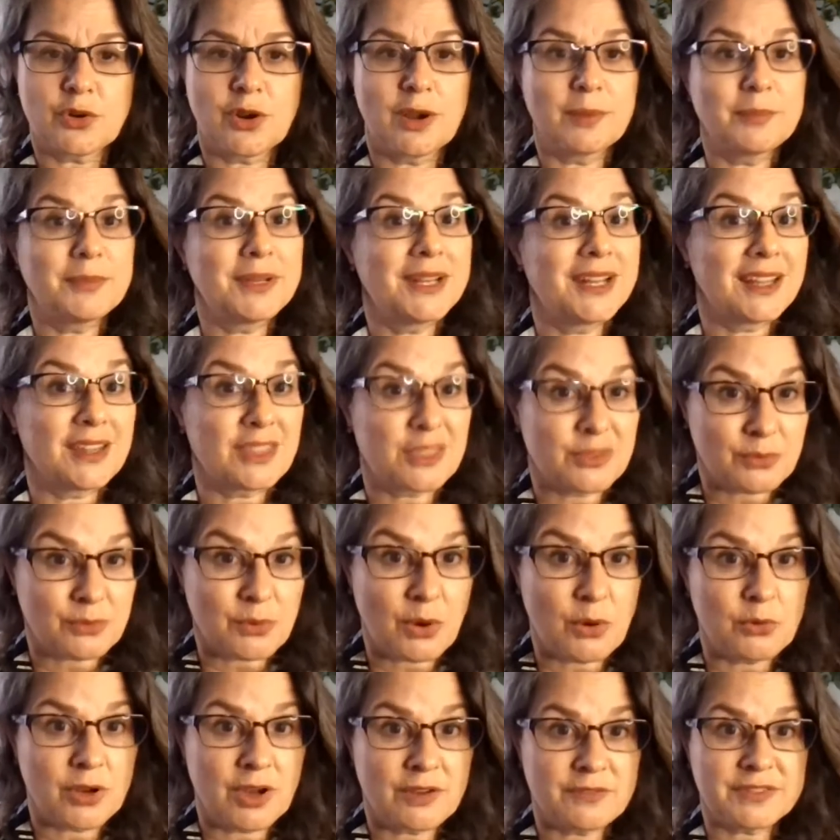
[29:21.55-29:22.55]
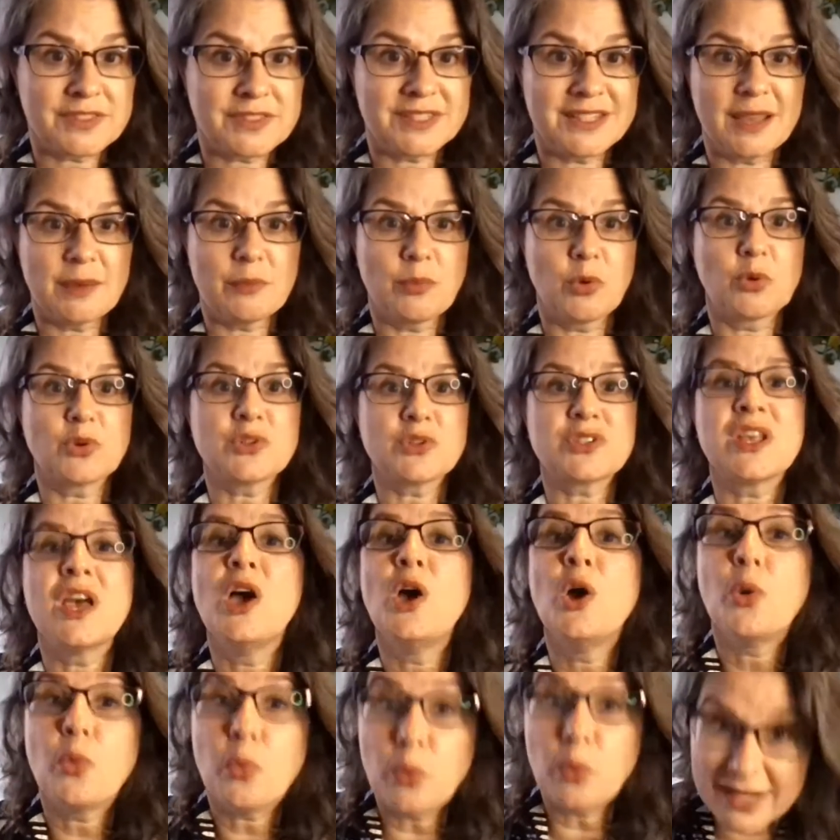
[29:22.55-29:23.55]
or I'm going to get thrown off the damn horse,
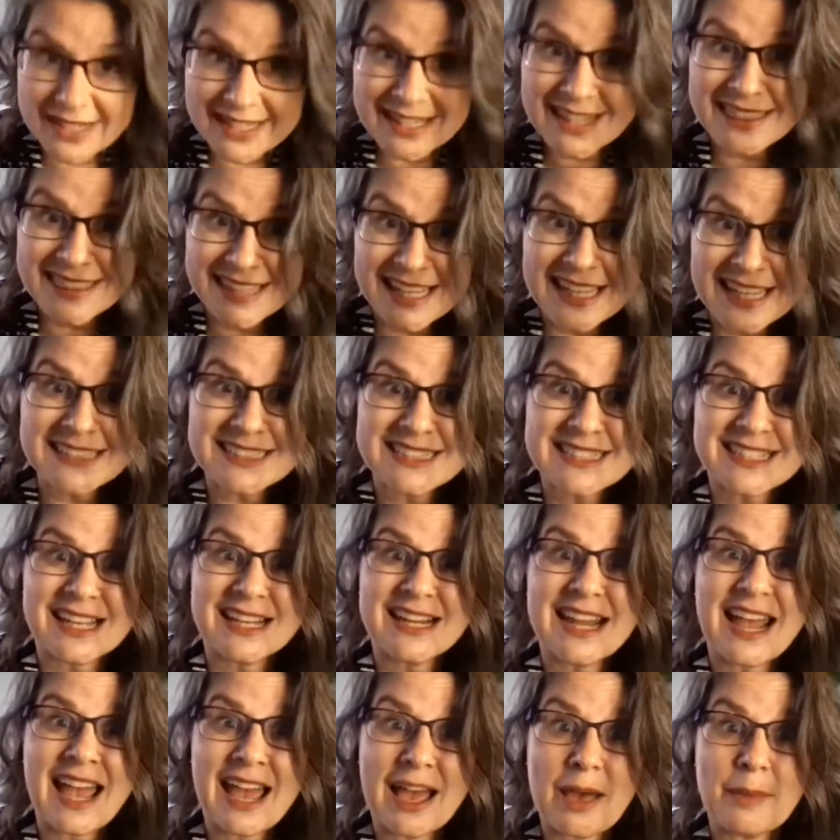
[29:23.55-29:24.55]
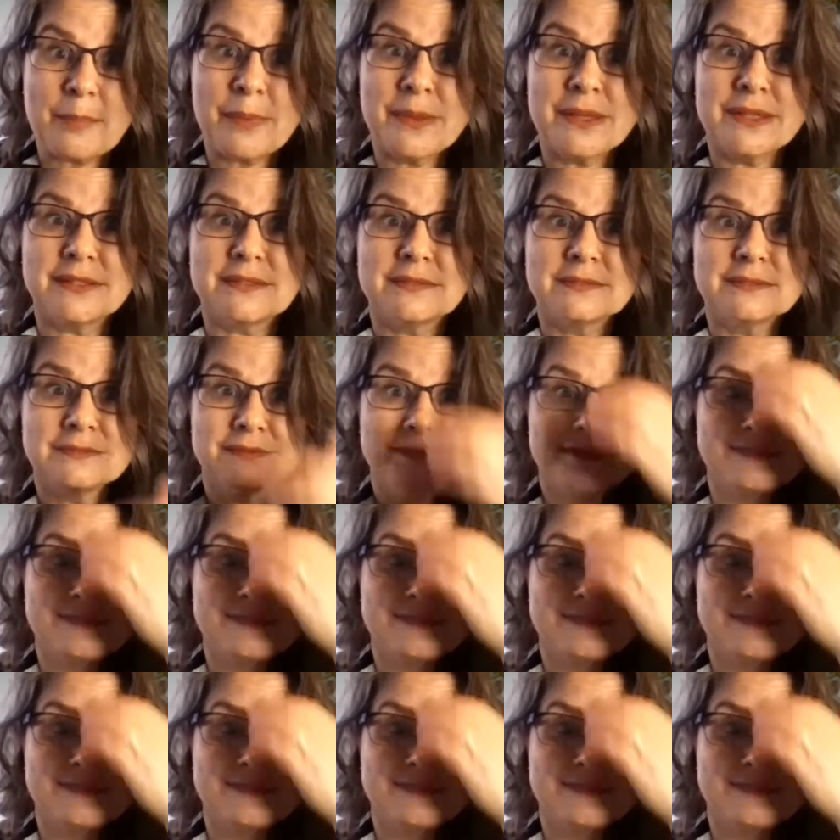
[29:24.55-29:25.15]
what do you think's going to happen?